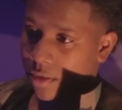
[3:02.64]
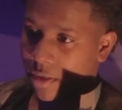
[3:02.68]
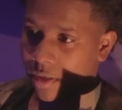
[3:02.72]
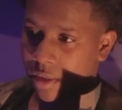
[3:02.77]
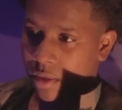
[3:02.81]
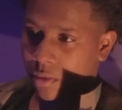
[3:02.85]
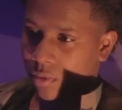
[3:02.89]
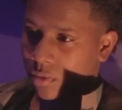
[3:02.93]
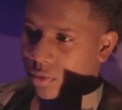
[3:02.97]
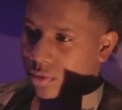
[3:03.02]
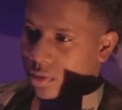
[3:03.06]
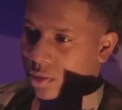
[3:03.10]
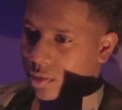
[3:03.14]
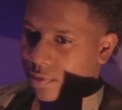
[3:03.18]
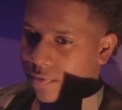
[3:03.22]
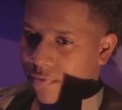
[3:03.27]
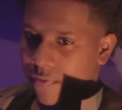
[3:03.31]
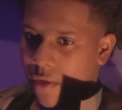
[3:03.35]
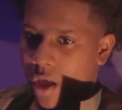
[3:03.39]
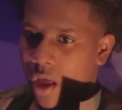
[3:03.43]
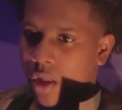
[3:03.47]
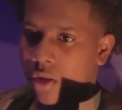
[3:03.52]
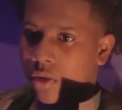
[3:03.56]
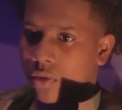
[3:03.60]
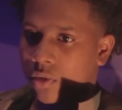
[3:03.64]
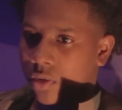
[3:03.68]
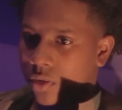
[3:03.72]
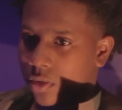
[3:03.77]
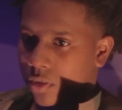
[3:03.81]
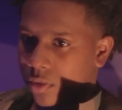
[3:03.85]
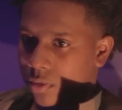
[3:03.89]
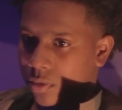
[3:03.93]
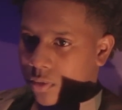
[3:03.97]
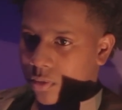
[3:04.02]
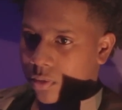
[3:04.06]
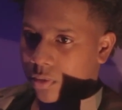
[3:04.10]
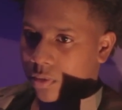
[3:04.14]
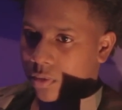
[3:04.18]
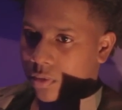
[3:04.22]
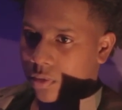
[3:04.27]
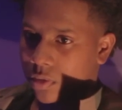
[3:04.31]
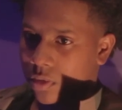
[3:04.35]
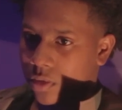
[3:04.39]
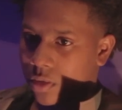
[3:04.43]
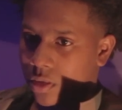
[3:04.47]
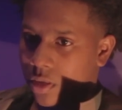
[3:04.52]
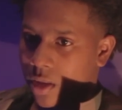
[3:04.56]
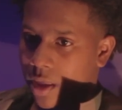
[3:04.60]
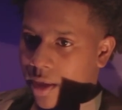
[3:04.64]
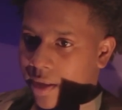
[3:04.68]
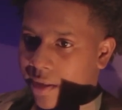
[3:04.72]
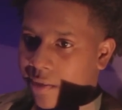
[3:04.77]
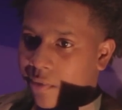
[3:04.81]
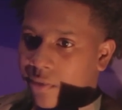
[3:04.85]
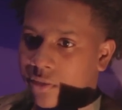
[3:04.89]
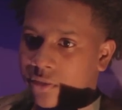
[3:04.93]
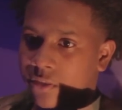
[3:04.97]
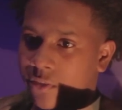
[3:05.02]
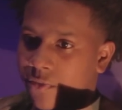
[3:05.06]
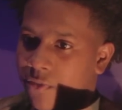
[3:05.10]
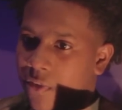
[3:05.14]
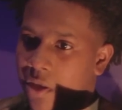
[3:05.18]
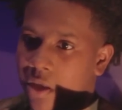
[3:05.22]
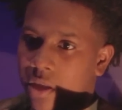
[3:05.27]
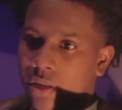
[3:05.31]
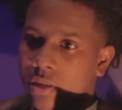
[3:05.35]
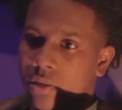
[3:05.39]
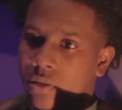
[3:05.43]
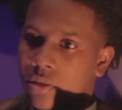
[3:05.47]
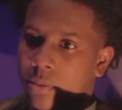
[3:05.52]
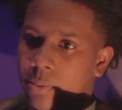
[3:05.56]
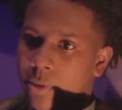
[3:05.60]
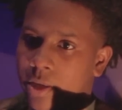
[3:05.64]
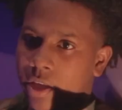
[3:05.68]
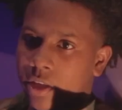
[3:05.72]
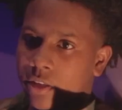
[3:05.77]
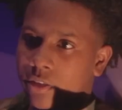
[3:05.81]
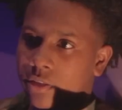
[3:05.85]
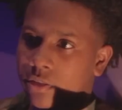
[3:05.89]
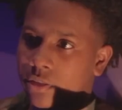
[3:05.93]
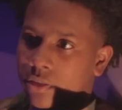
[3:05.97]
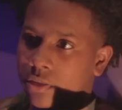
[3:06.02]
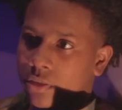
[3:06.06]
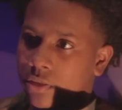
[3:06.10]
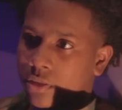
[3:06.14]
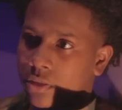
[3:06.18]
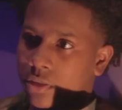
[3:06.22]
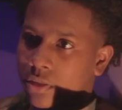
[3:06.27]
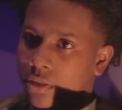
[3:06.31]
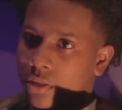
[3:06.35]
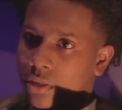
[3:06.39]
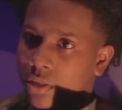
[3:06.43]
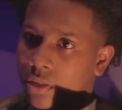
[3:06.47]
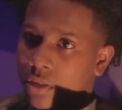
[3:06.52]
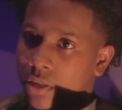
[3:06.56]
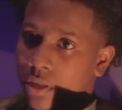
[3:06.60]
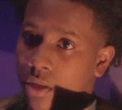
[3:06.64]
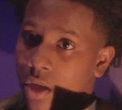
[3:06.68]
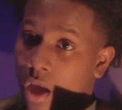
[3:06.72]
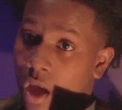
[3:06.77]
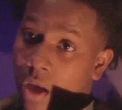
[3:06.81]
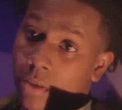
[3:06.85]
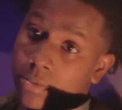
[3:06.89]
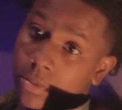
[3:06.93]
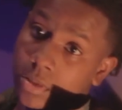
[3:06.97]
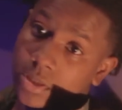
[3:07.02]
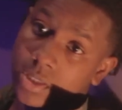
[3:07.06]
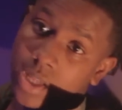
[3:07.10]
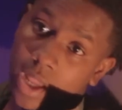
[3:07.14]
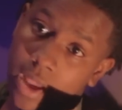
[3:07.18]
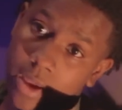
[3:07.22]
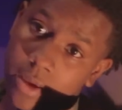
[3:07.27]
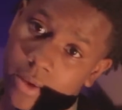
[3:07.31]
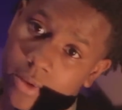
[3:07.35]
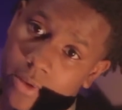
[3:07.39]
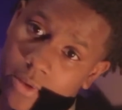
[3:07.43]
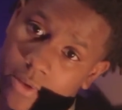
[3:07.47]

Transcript: It was a follow-up. Okay. Like, it was the follow-up after I'm the Type.